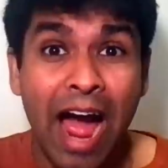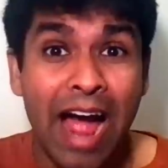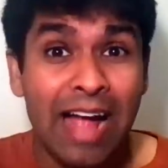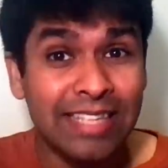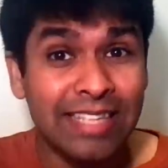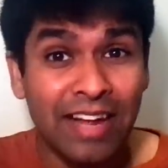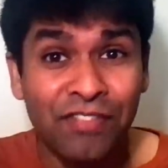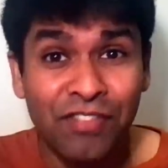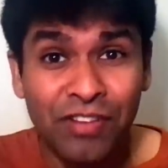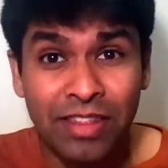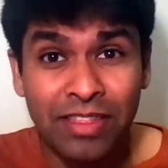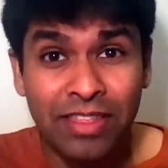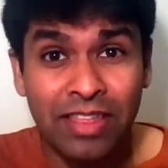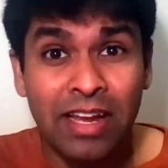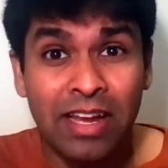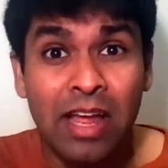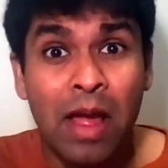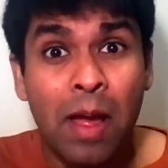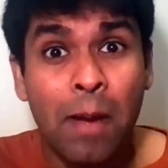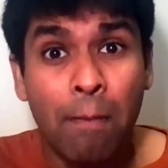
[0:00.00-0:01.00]
I definitely
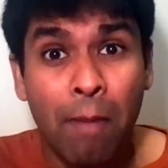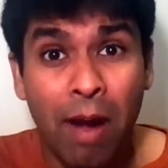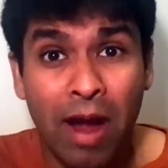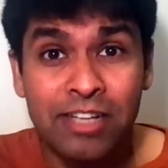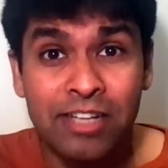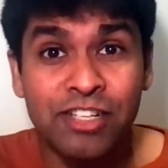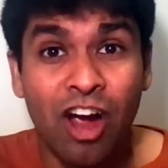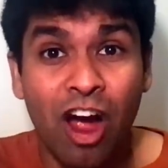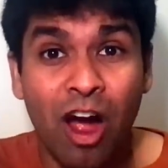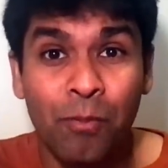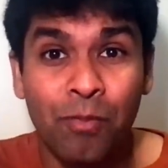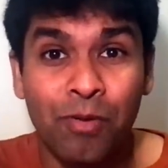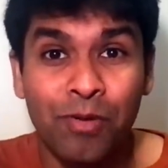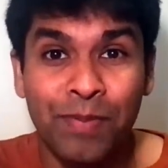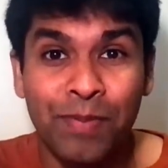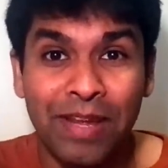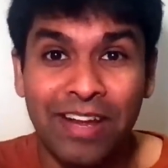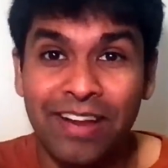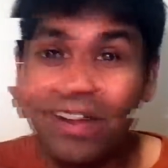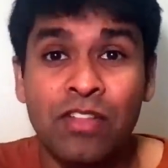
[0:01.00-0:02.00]
think my job would
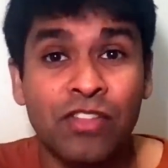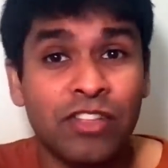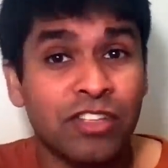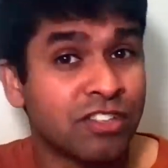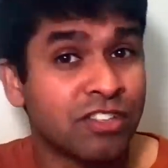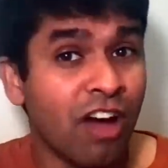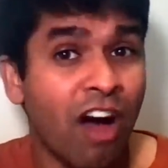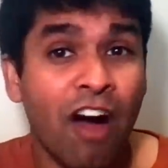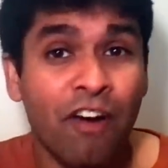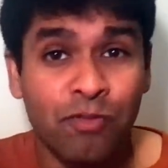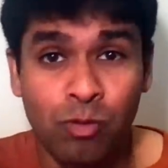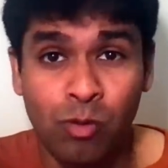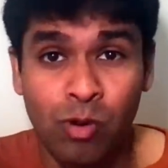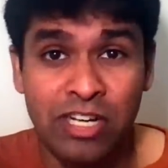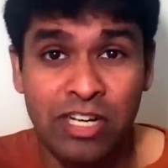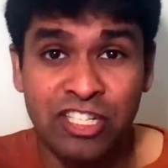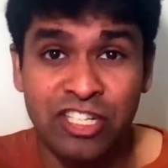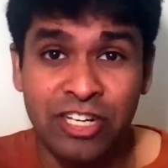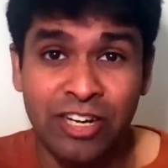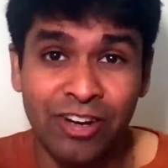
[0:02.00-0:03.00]
be the software
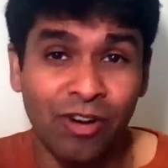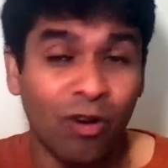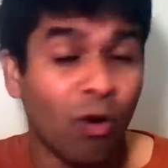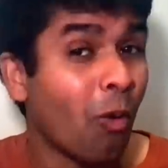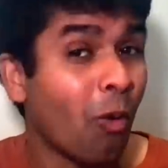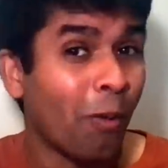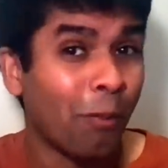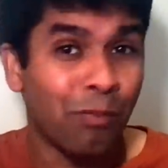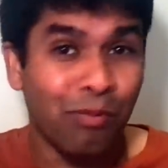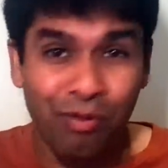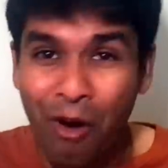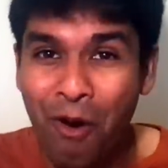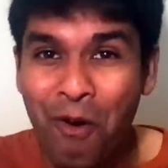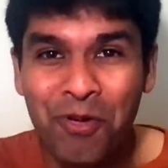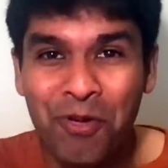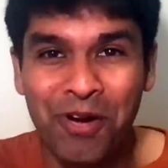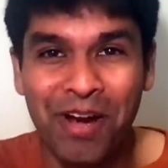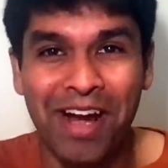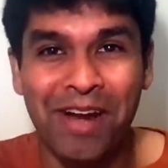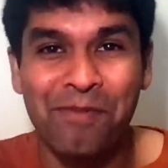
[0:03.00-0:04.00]
engineer or
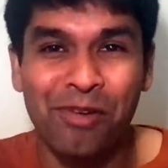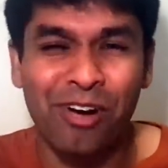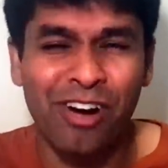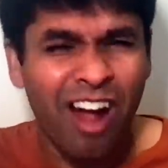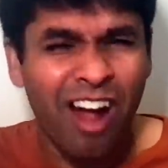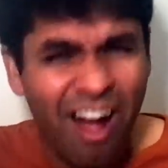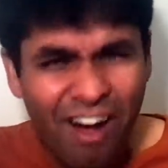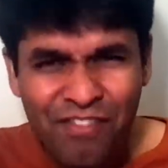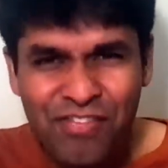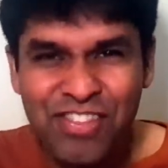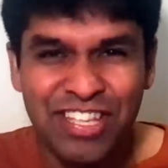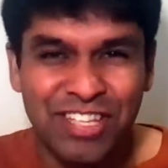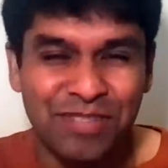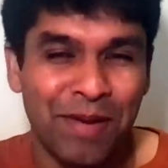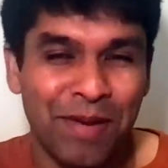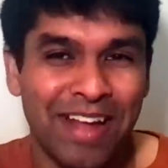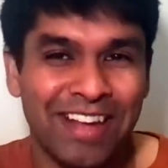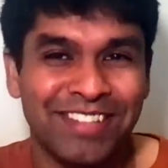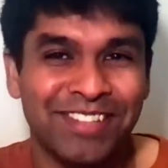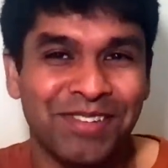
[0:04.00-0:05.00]
programmer of the
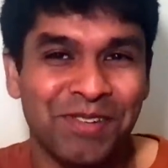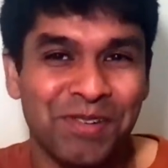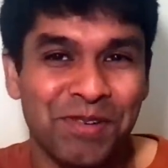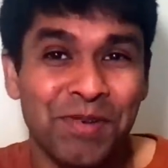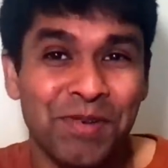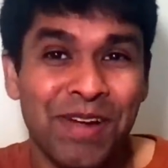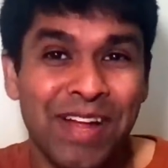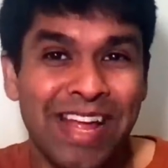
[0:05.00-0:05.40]
space crew.